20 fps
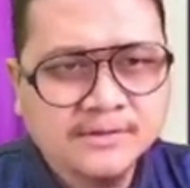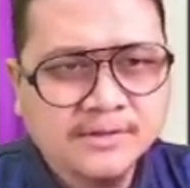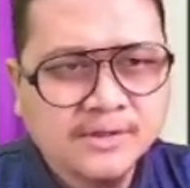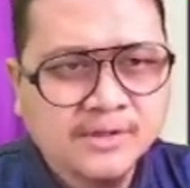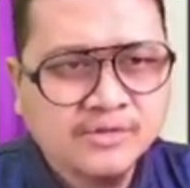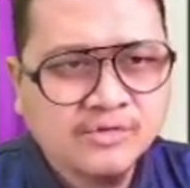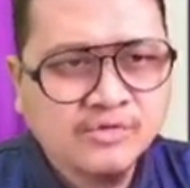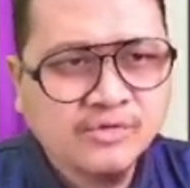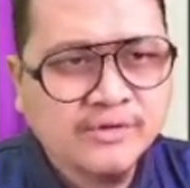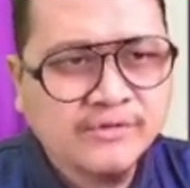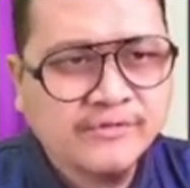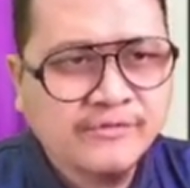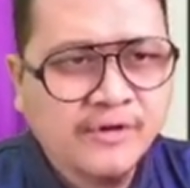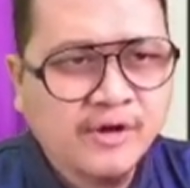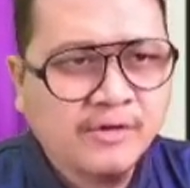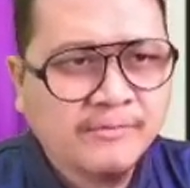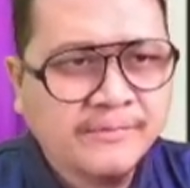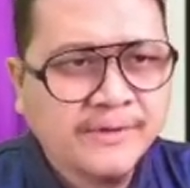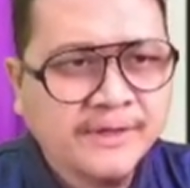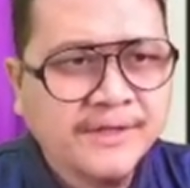deform
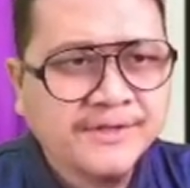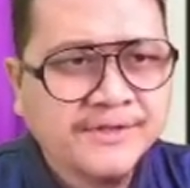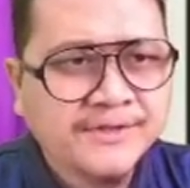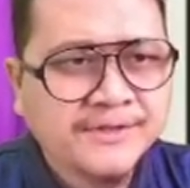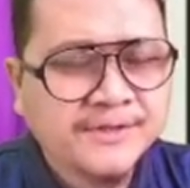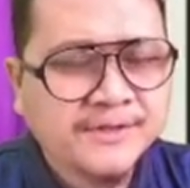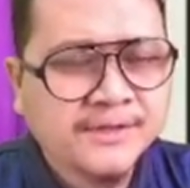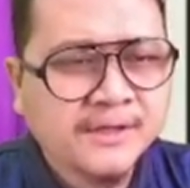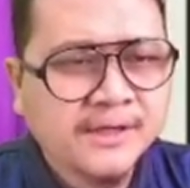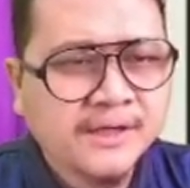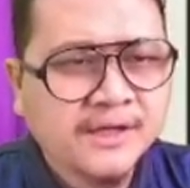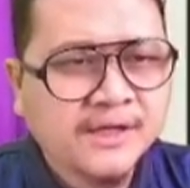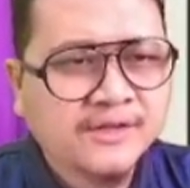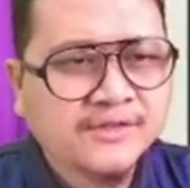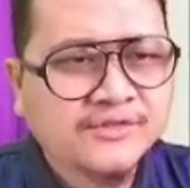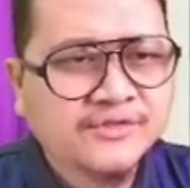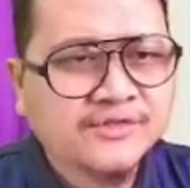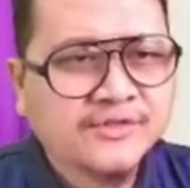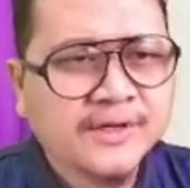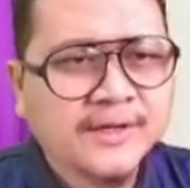is
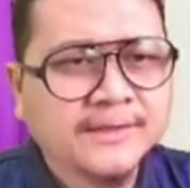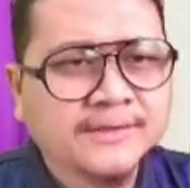strain.